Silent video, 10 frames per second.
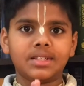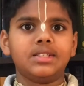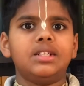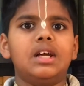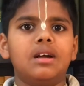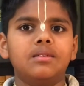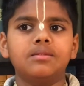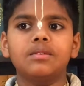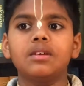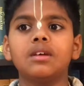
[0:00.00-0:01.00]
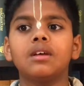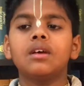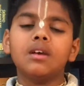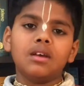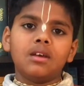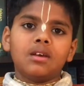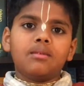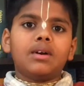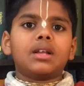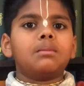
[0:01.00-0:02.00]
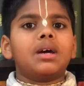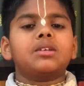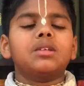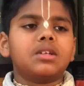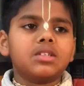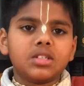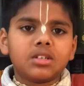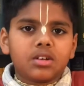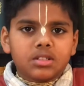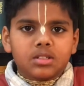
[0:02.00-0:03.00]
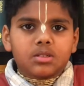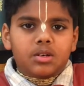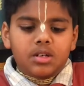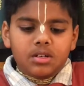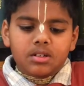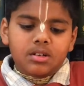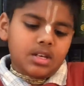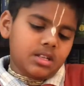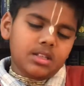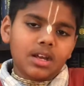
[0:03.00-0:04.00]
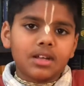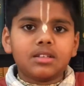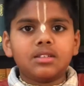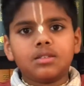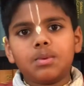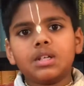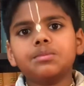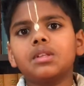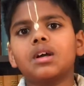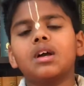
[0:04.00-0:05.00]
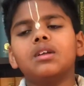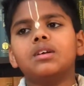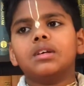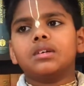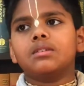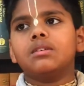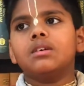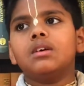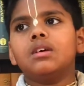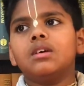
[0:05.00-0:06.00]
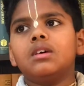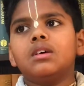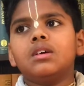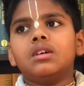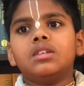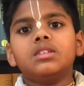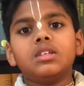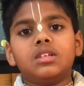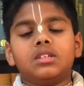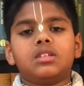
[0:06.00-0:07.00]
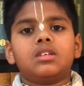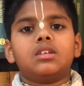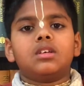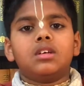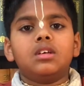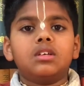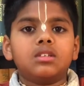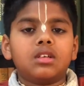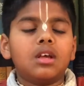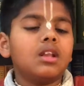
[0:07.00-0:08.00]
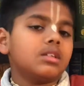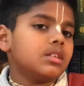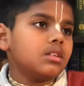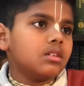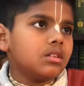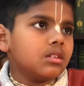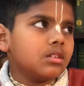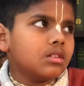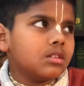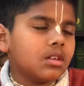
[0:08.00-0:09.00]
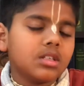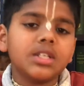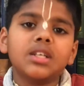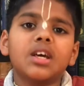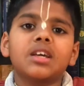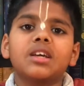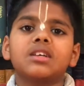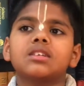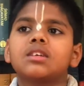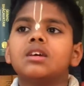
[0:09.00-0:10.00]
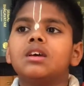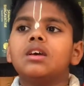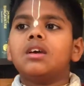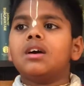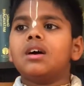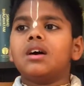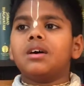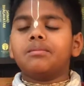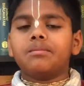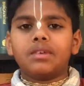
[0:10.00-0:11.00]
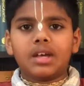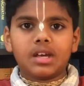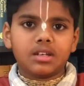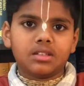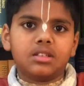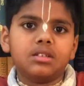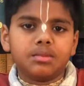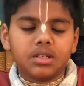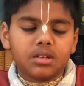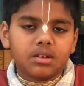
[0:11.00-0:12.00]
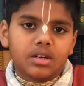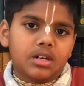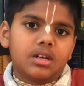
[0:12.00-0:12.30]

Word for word: Krishna. Welcome back to the Krishna Conscious Corner and in that Splash Mridanga Learning. This is lesson 13 I guess um, and in this video,